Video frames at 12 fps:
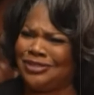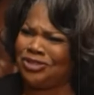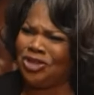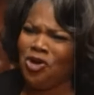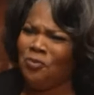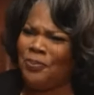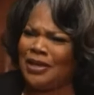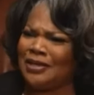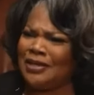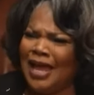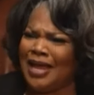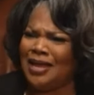
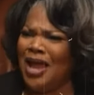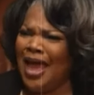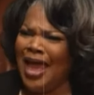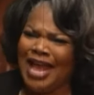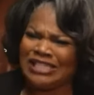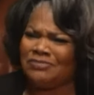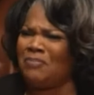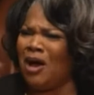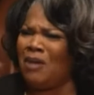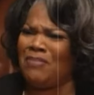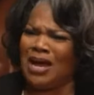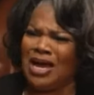stupid, like
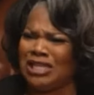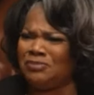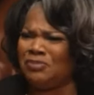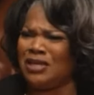asking me about my